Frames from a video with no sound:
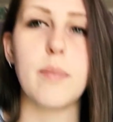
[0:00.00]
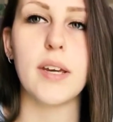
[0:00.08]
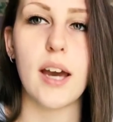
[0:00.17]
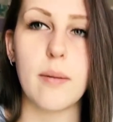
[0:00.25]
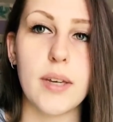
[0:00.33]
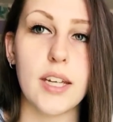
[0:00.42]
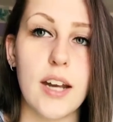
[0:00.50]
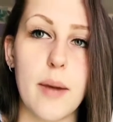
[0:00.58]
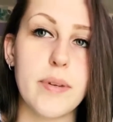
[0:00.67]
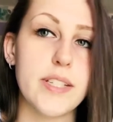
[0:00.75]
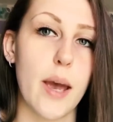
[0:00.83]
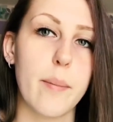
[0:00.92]
becoming an
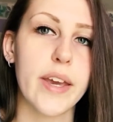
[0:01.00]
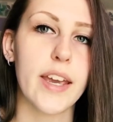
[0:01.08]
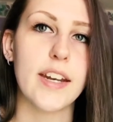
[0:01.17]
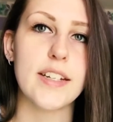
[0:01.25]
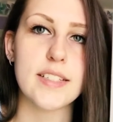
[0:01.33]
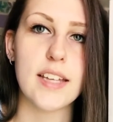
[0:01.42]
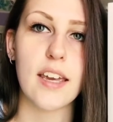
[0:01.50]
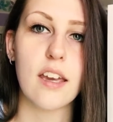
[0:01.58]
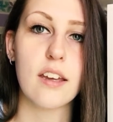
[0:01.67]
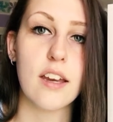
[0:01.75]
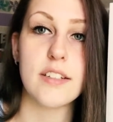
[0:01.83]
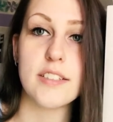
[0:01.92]
epidemic, and it's like
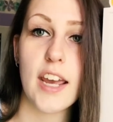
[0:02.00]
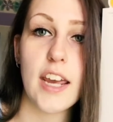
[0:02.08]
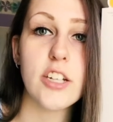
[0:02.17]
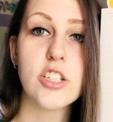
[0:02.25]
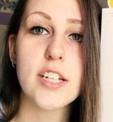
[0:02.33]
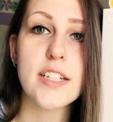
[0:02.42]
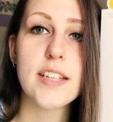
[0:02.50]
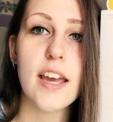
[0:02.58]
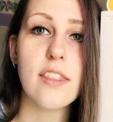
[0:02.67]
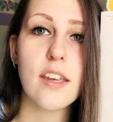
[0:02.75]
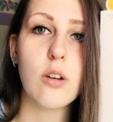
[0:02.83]
contagious, and the